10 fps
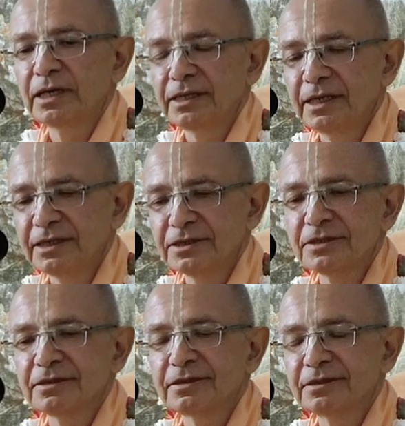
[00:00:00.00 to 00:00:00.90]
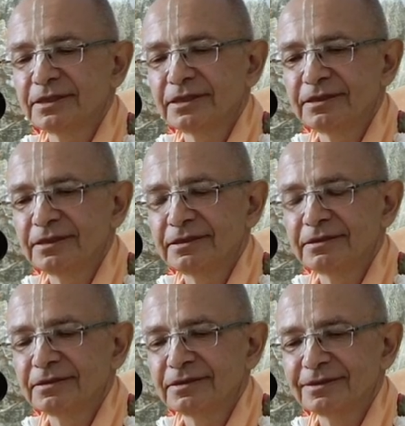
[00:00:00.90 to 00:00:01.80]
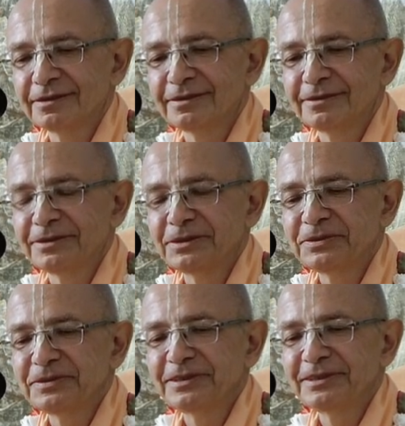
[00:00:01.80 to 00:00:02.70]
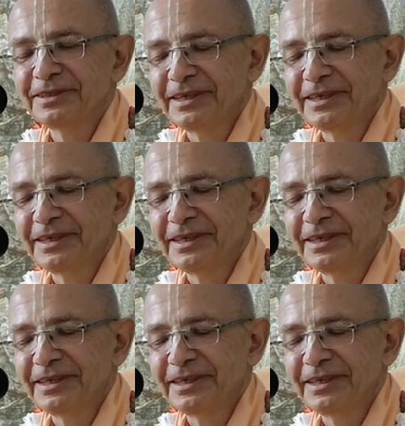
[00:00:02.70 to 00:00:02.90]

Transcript: Ganesh. He said that, uh, you know, he,